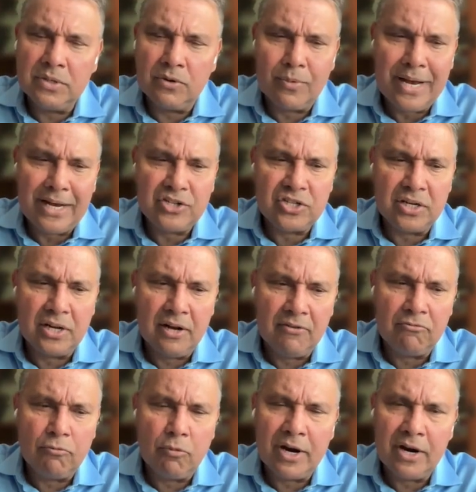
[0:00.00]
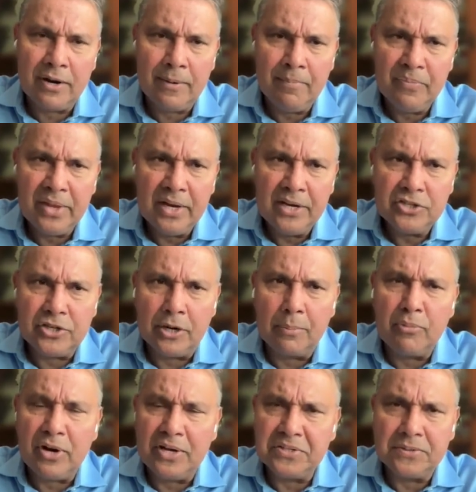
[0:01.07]
direction of where share
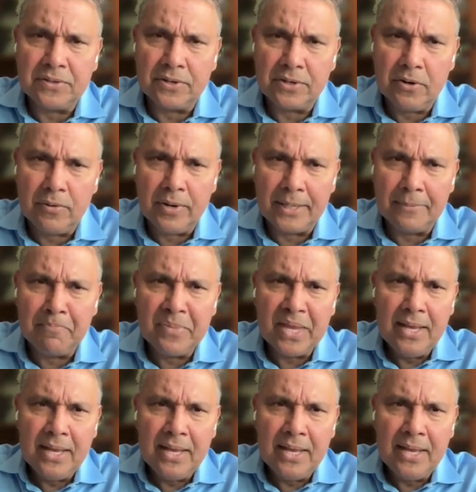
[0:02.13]
prices are going.